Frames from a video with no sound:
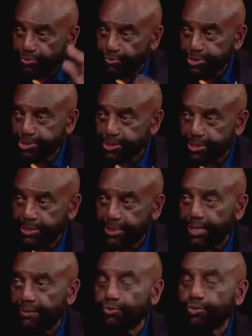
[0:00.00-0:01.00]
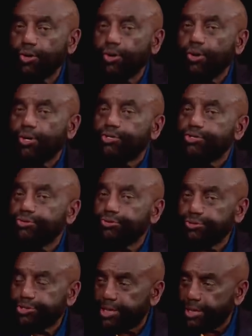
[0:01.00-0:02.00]
to reach any level. Do
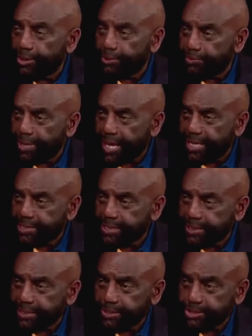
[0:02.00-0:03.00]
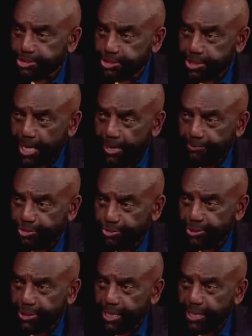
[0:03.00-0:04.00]
you tell the blacks they need to stop
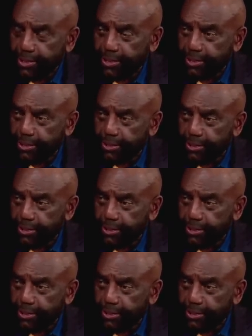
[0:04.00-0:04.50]
doing that? It's not my